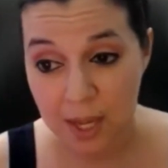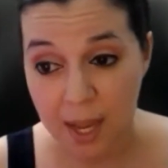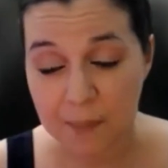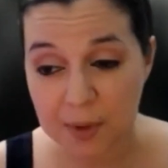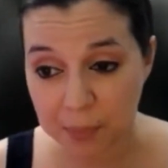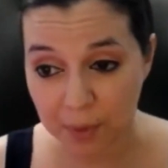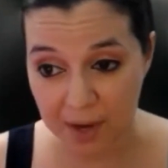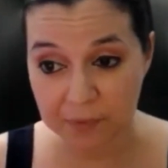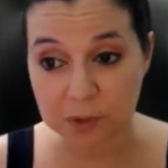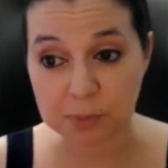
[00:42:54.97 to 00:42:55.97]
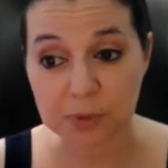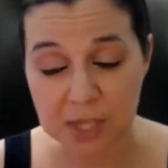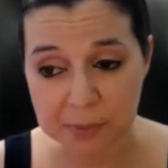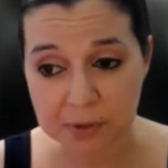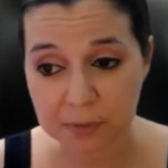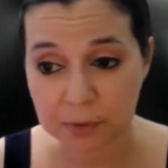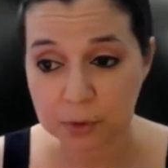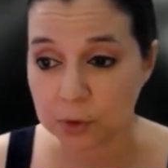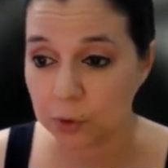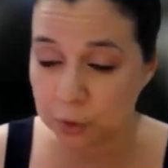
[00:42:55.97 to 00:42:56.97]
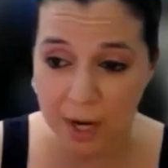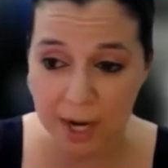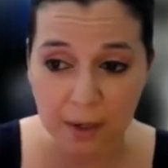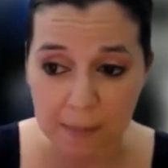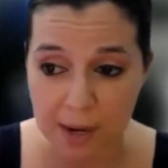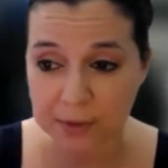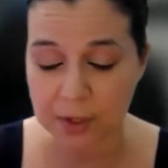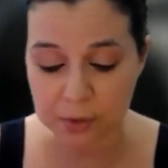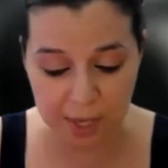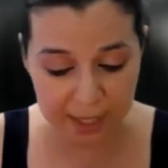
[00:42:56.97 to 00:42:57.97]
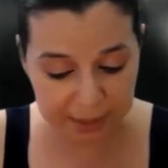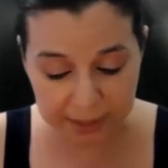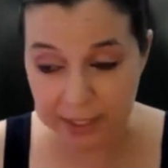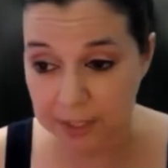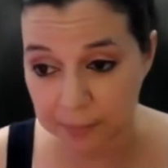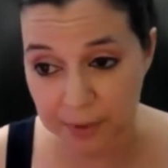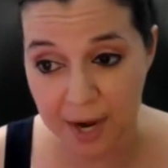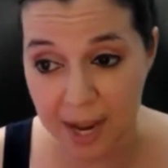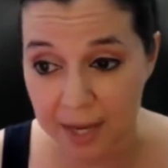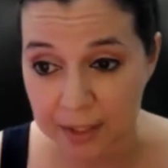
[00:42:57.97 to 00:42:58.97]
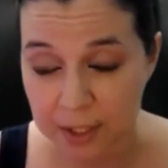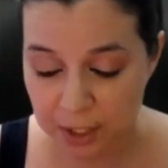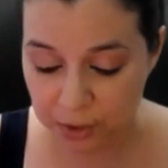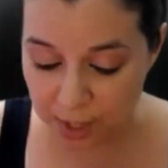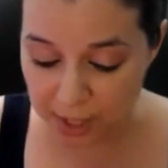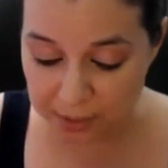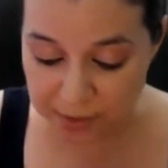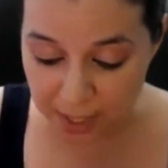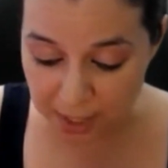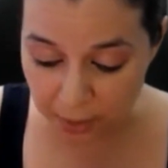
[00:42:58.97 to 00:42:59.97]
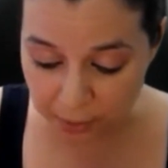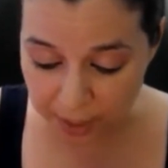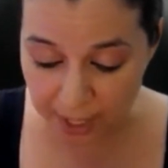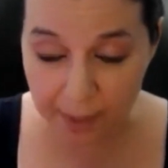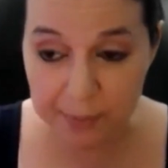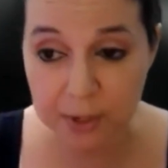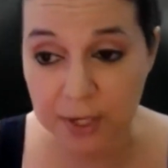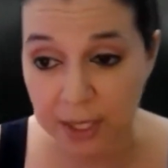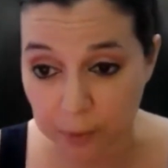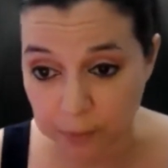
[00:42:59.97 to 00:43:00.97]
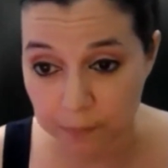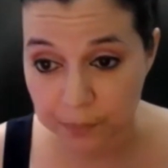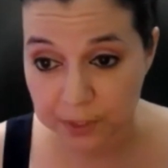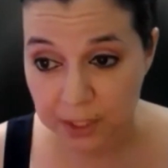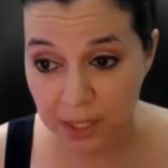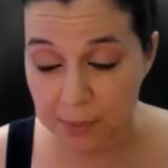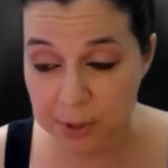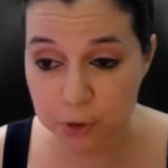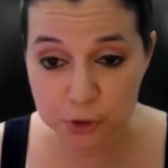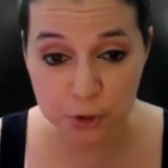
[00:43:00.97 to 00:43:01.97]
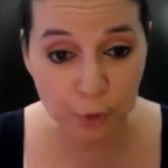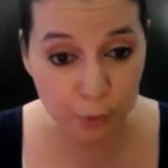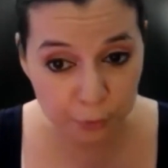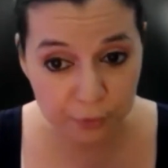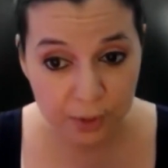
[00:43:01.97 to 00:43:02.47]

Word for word: And people have this perception of you. So you got to come out there and you got to clean up your act. You got to say, okay, I'm here to help. I'm here to serve.